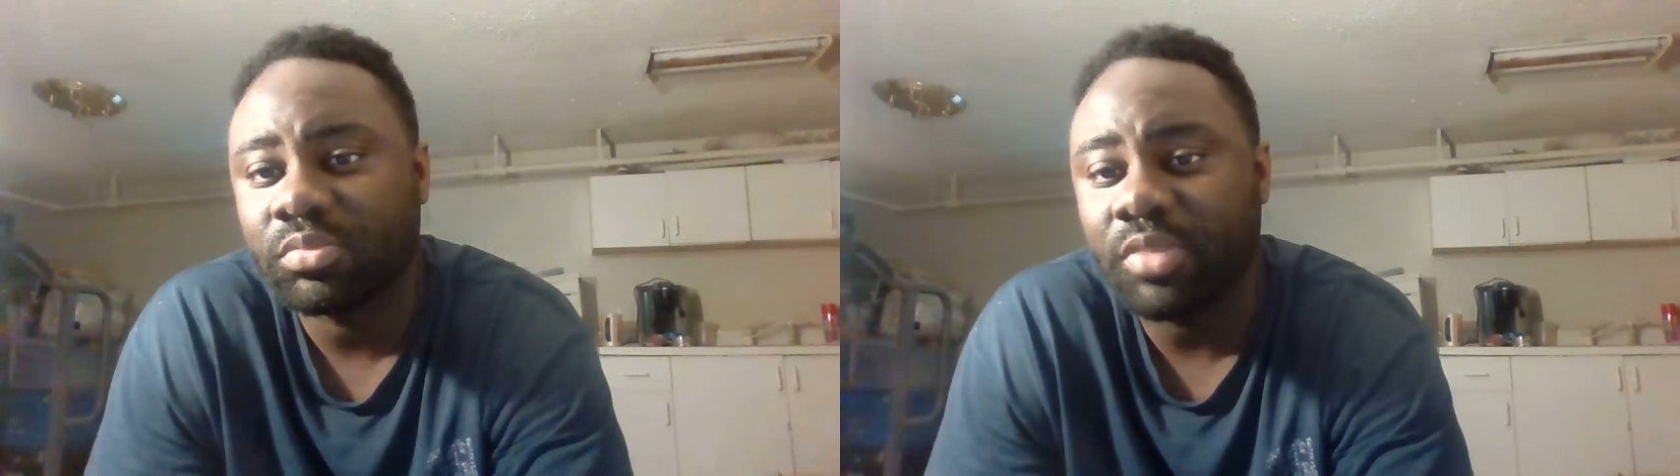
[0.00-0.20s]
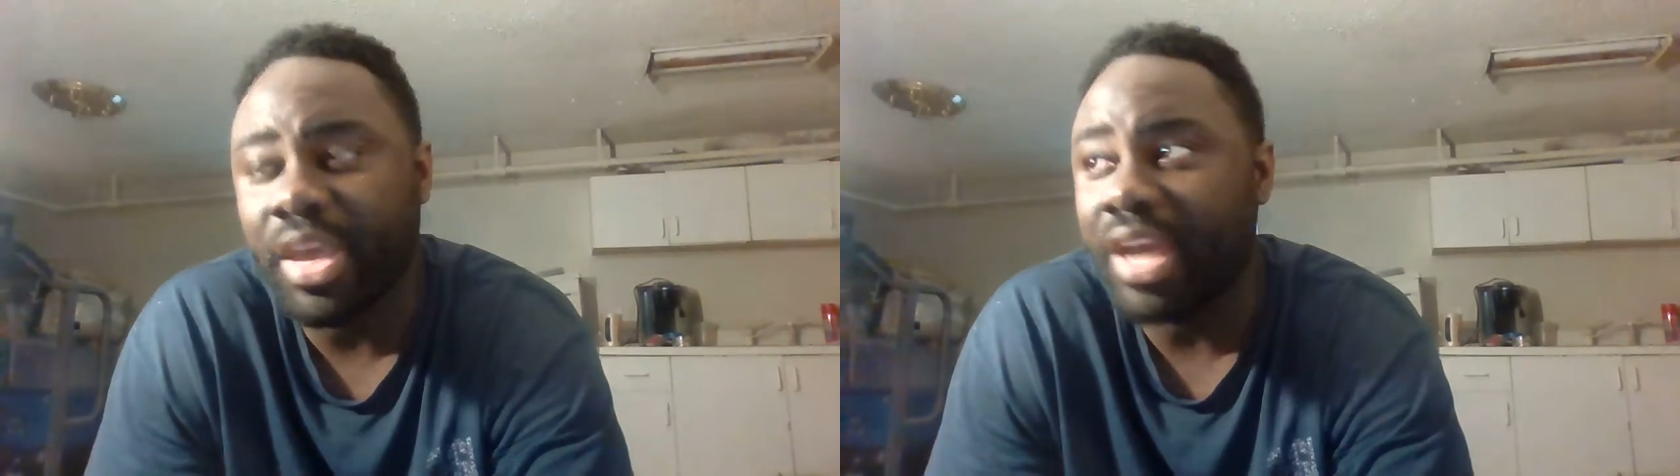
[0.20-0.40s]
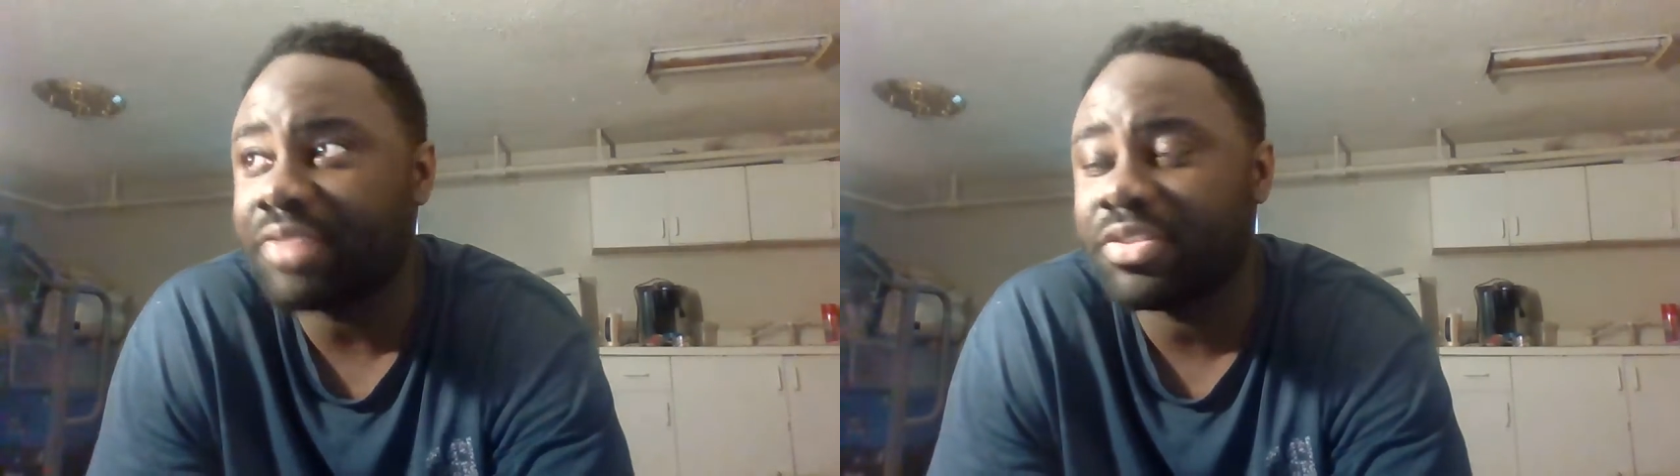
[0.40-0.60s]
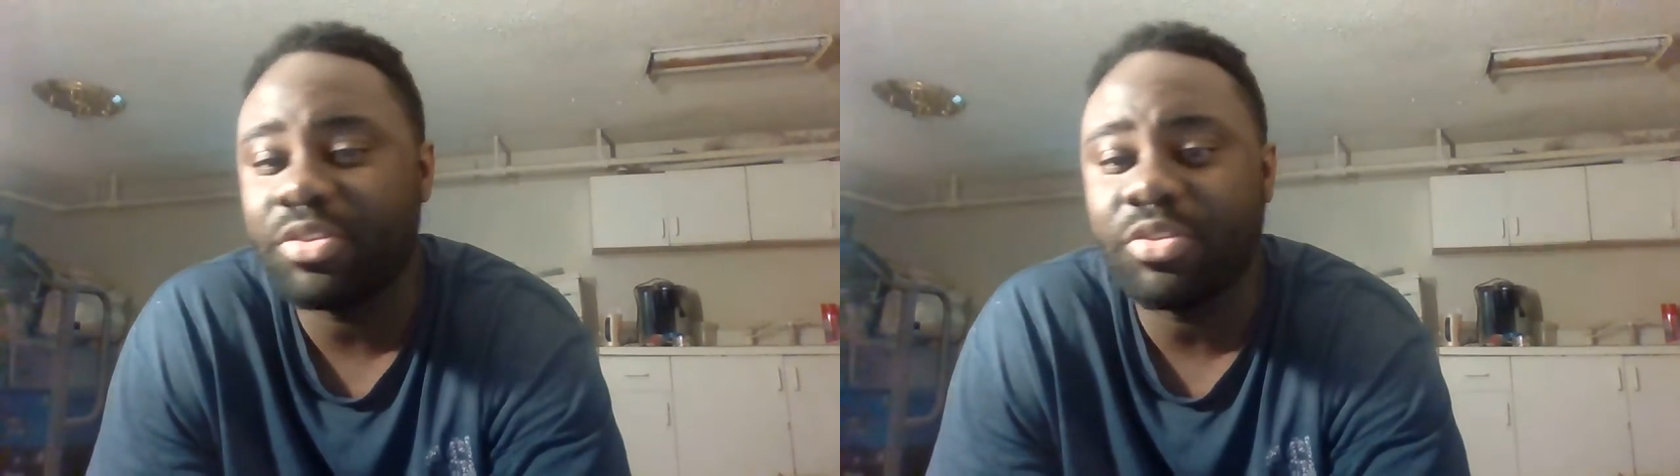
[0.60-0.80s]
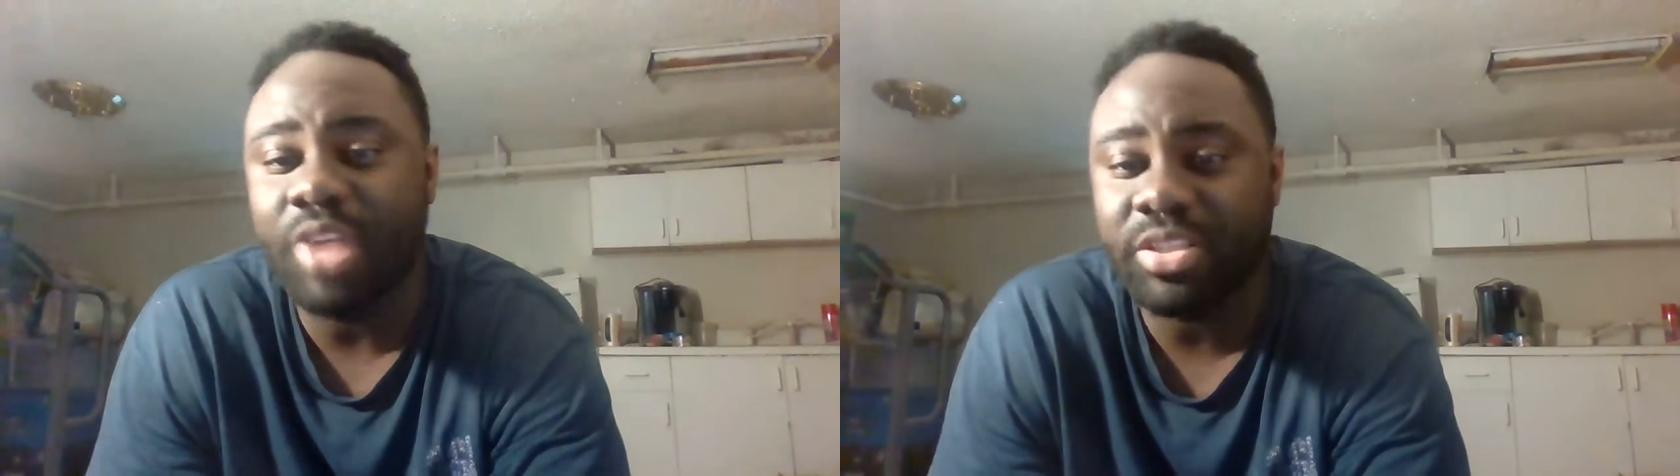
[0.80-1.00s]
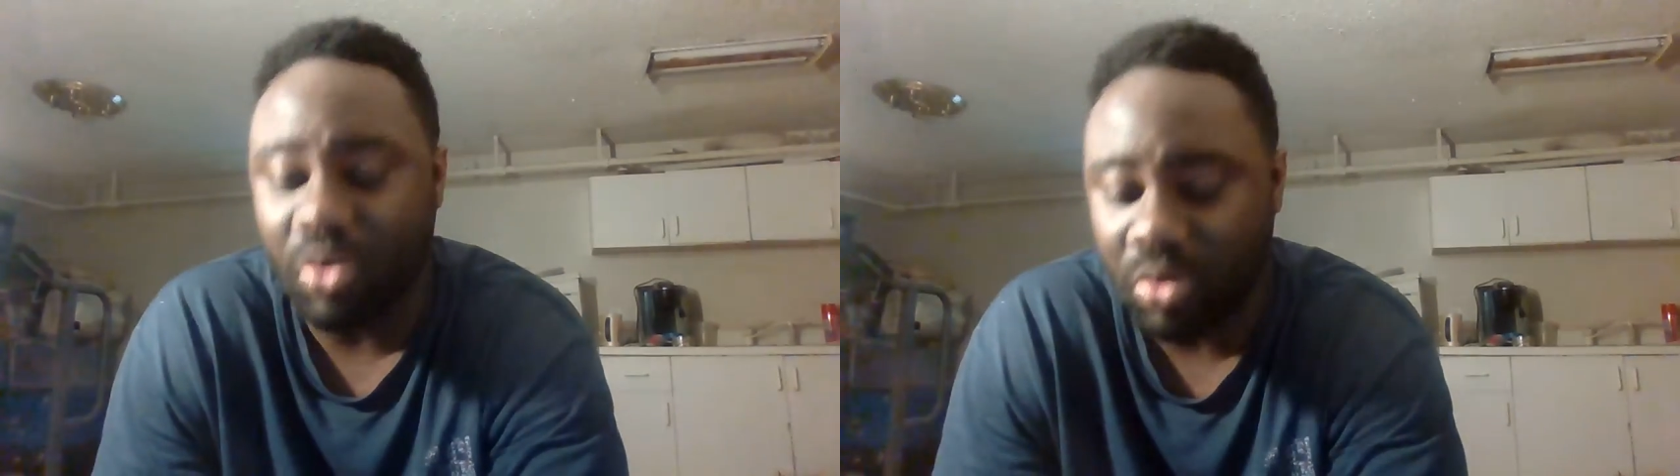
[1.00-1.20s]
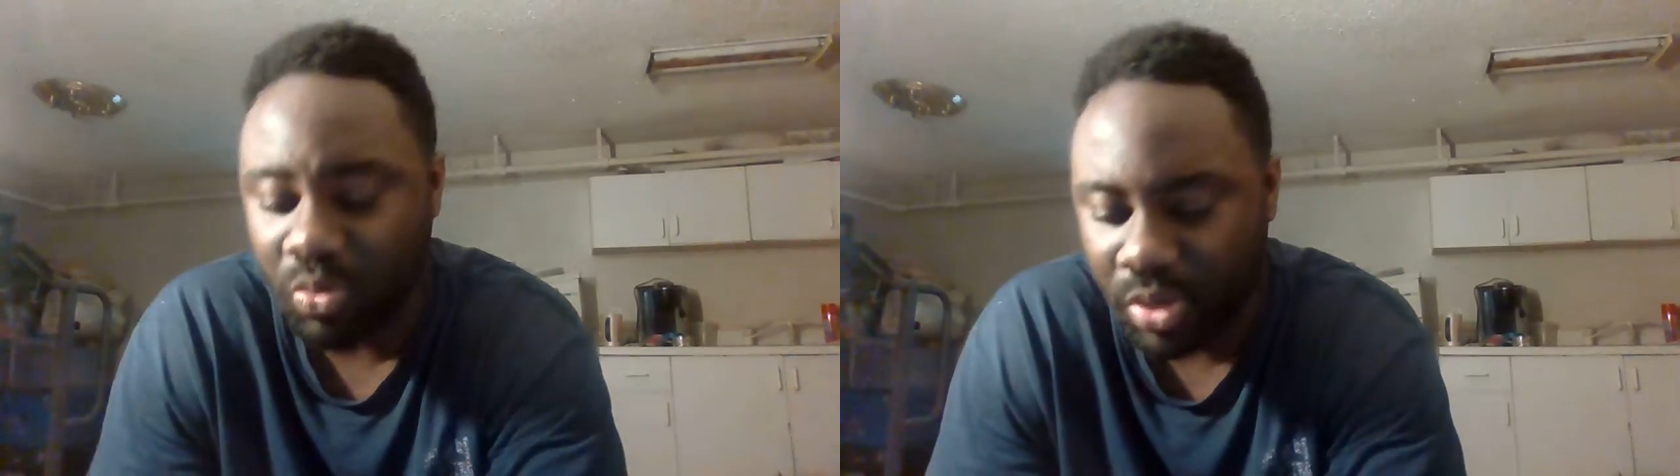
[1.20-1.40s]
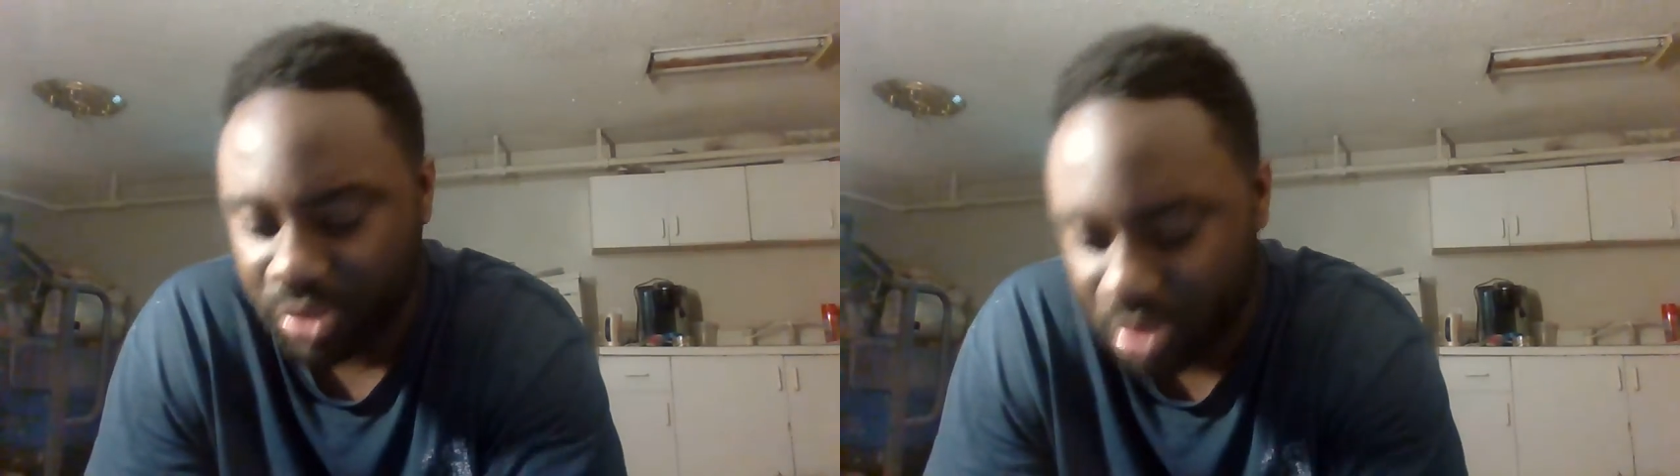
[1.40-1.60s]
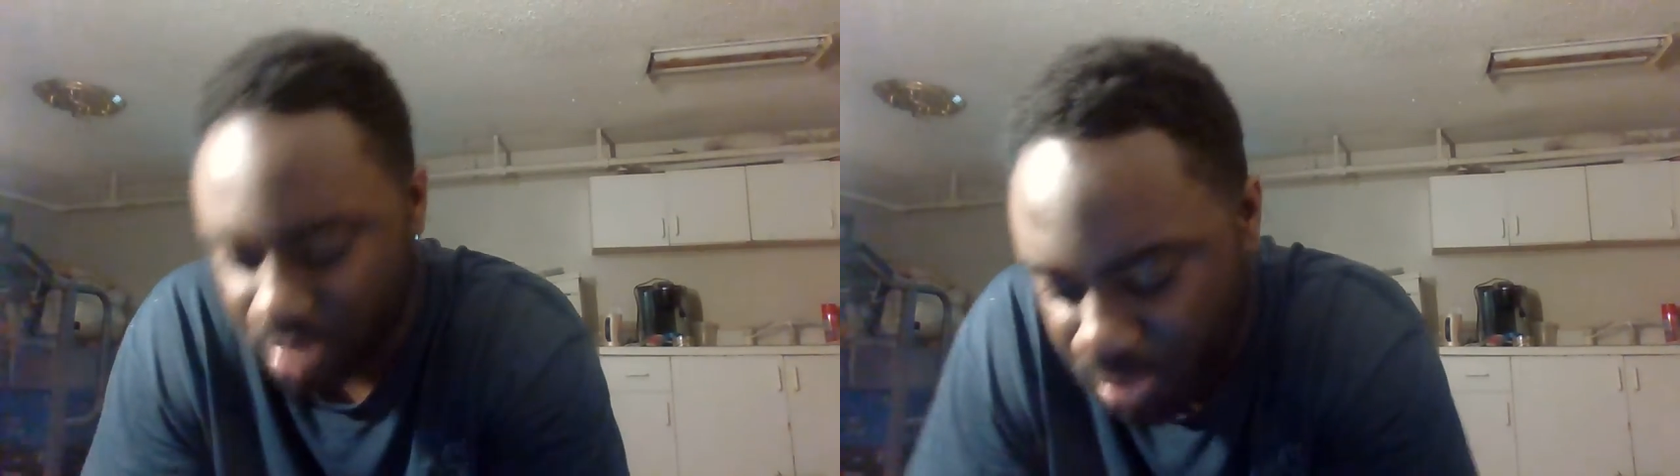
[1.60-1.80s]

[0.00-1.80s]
Yeah, I've seen you guys go to 1 Super